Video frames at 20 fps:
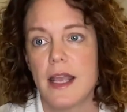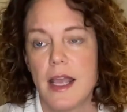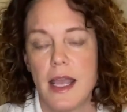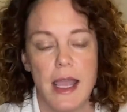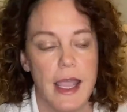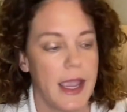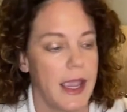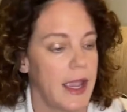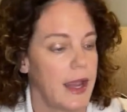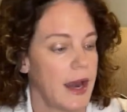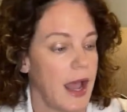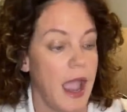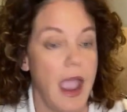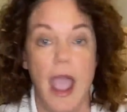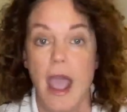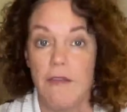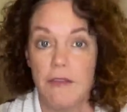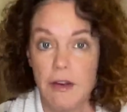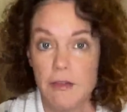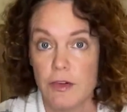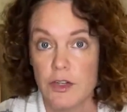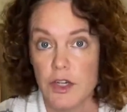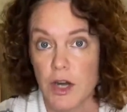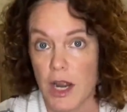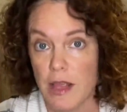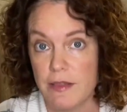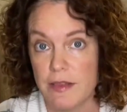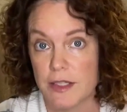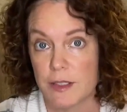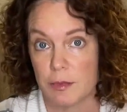And I have never tried
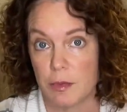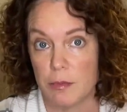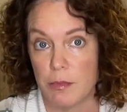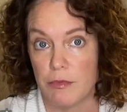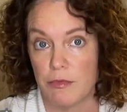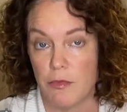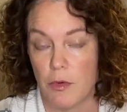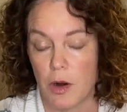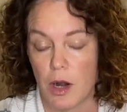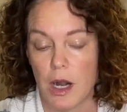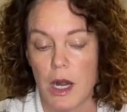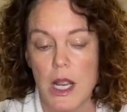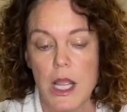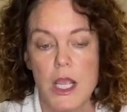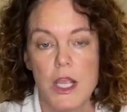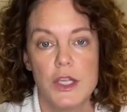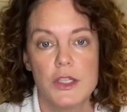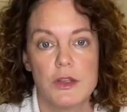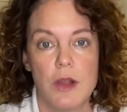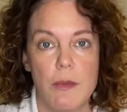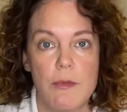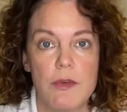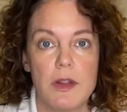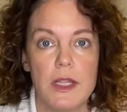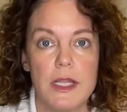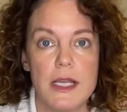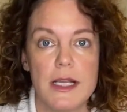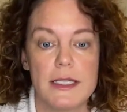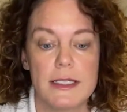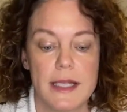this one before. So I'm really
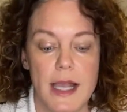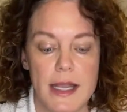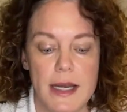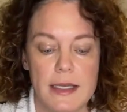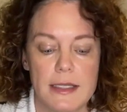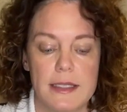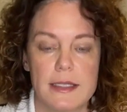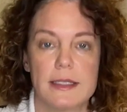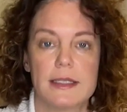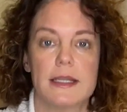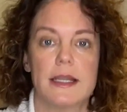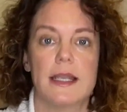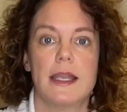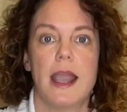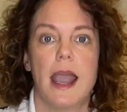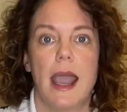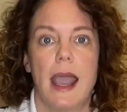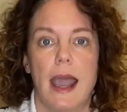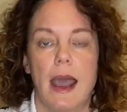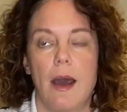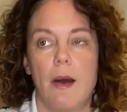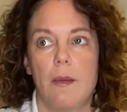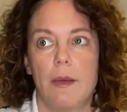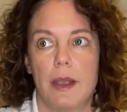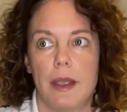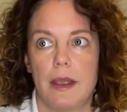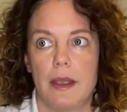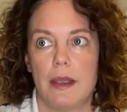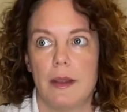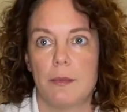excited to see how
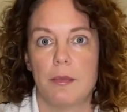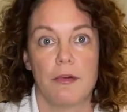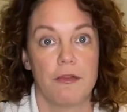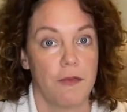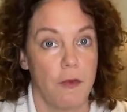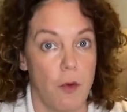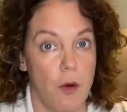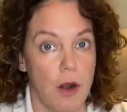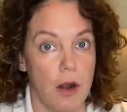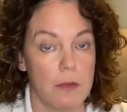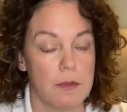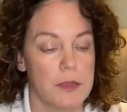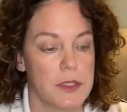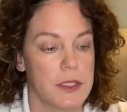it performs.